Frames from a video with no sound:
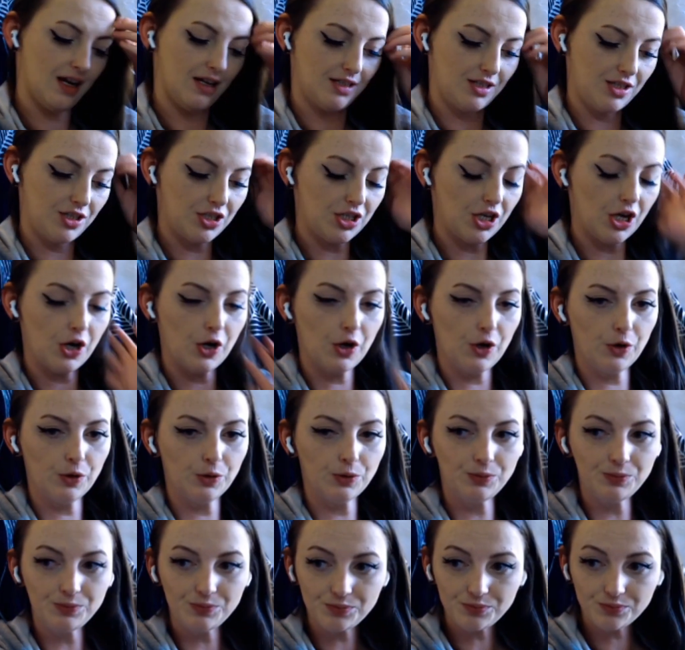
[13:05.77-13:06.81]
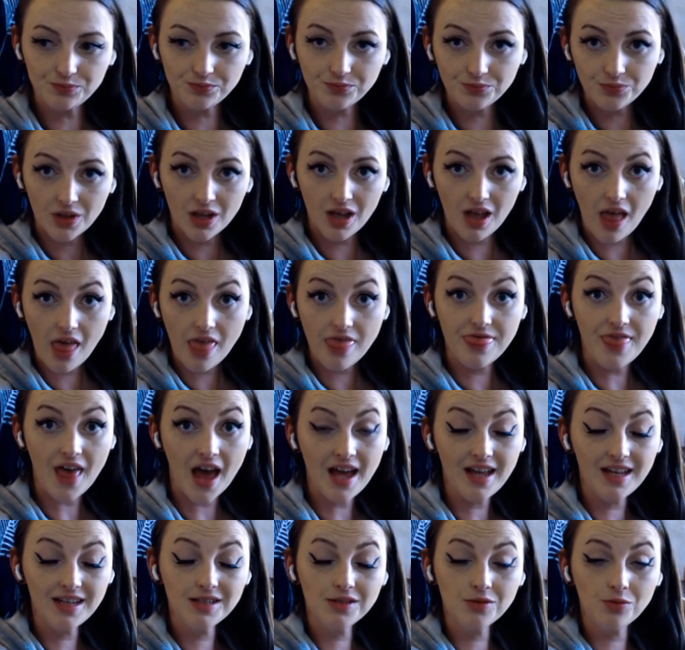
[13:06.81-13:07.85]
So that
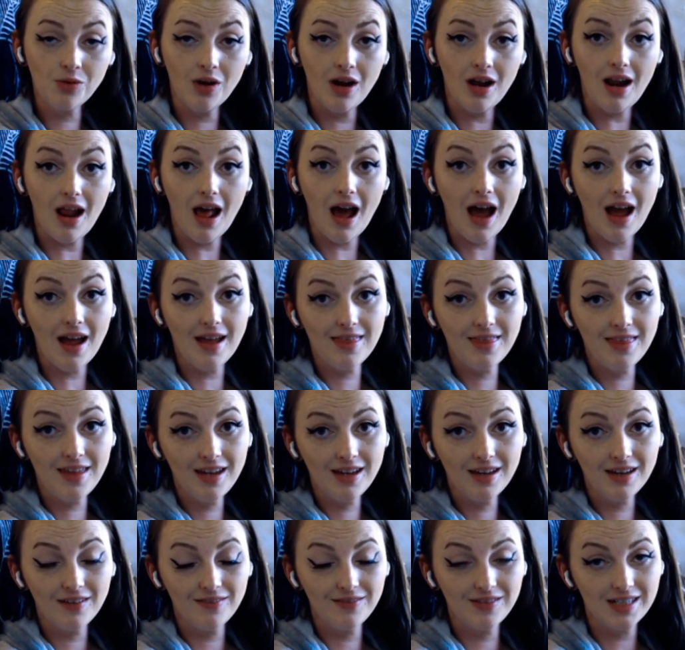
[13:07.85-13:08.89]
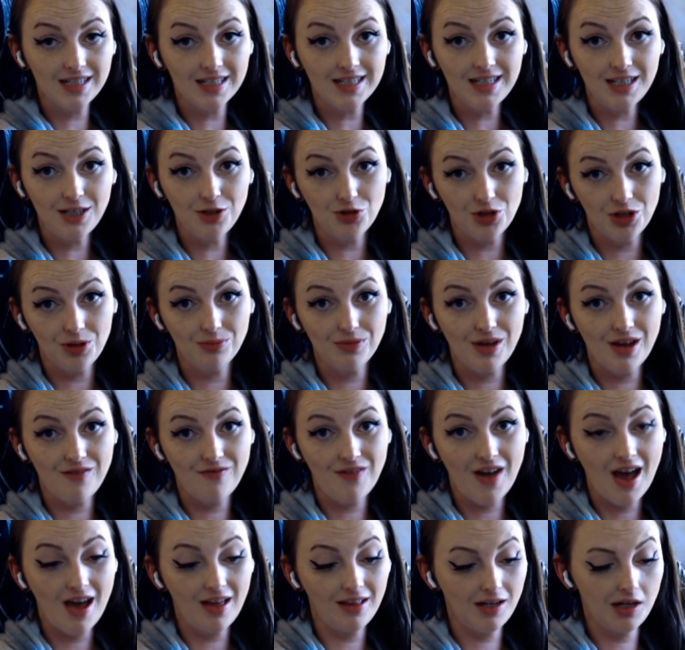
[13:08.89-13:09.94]
is what I think of Disney Dreamlight
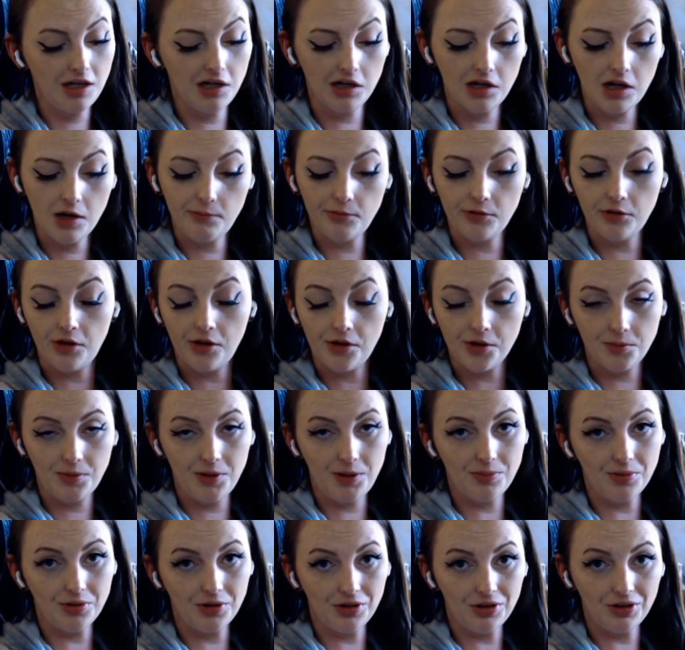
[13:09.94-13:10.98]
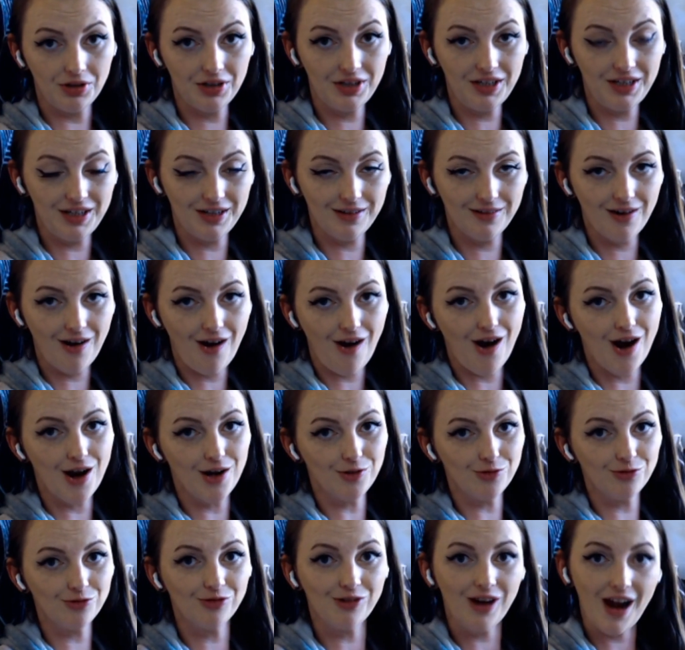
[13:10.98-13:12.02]
Valley and a couple other people here on
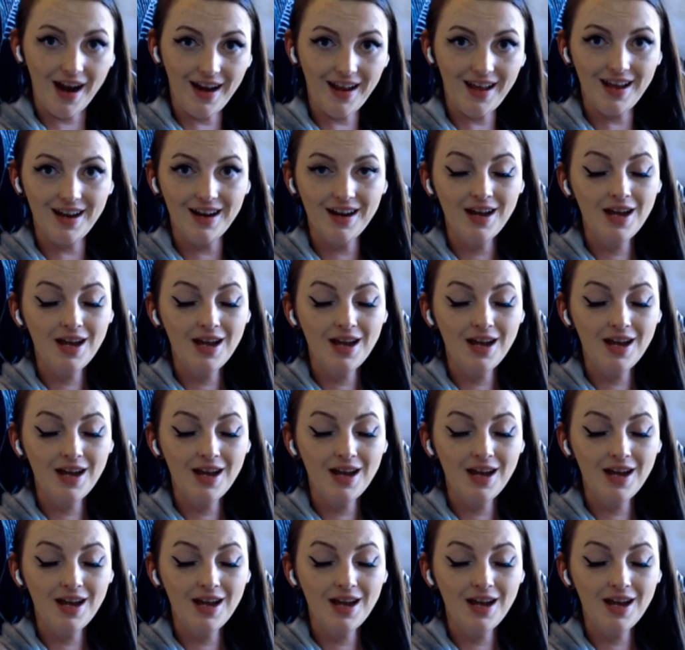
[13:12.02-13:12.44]
Reddit.